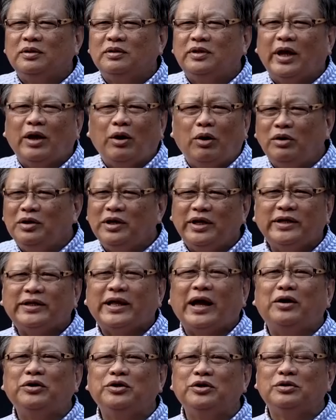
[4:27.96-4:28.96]
They only
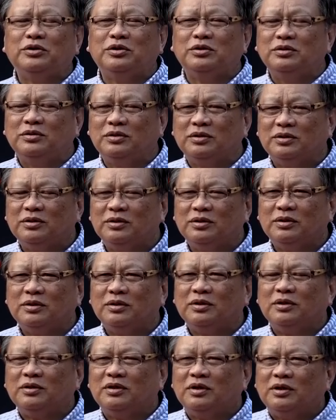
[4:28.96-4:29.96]
tell you
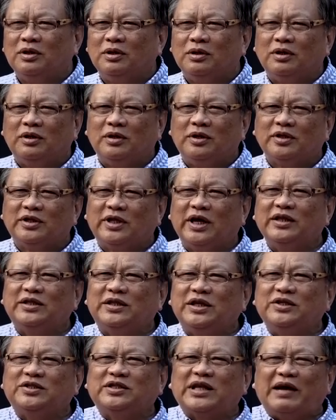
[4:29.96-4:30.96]

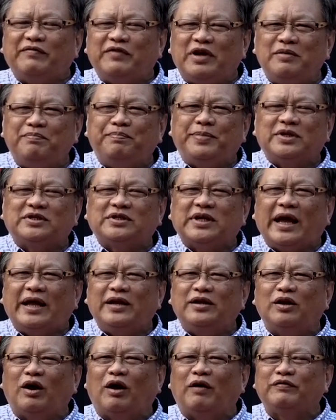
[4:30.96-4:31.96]

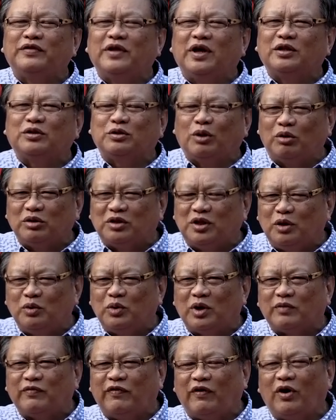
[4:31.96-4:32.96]
37% of the total
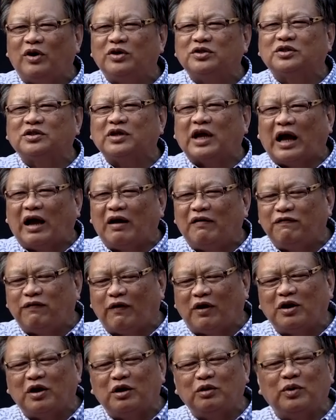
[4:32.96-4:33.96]
workforce are
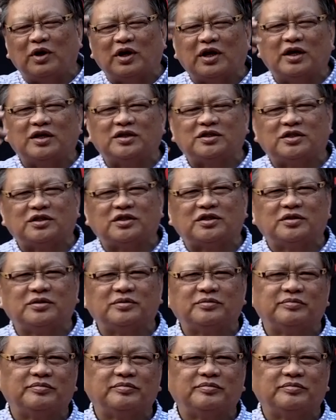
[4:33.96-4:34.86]
foreign workers.